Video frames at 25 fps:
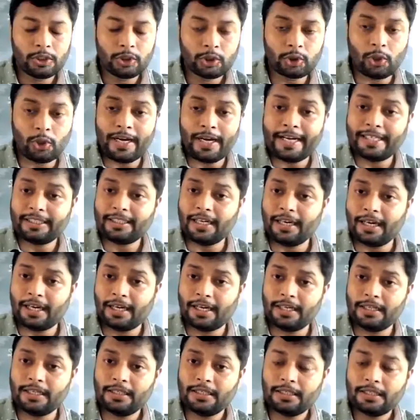So let's
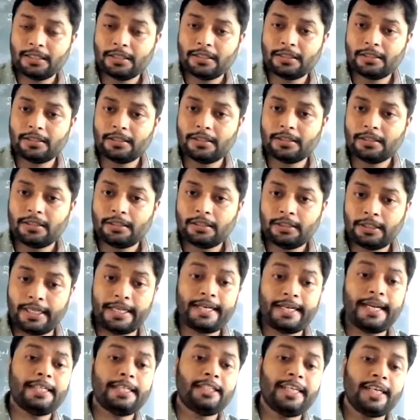learn the
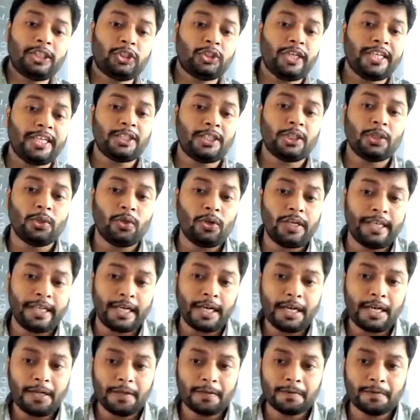energy exchange rule
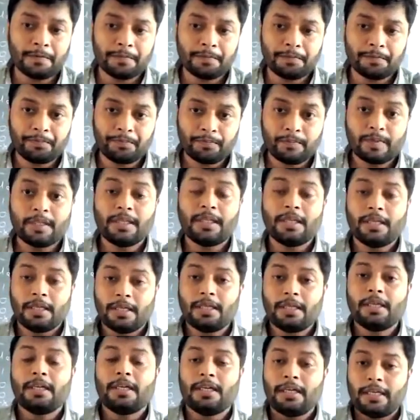here.
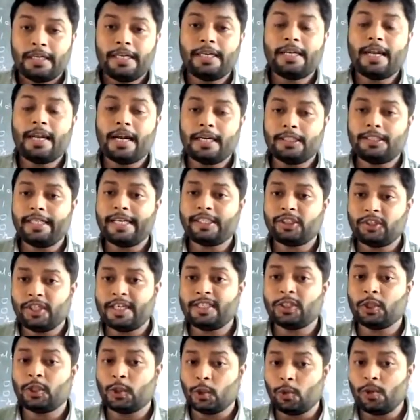Energy
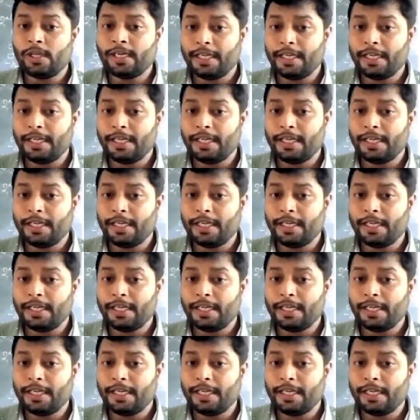exchange rule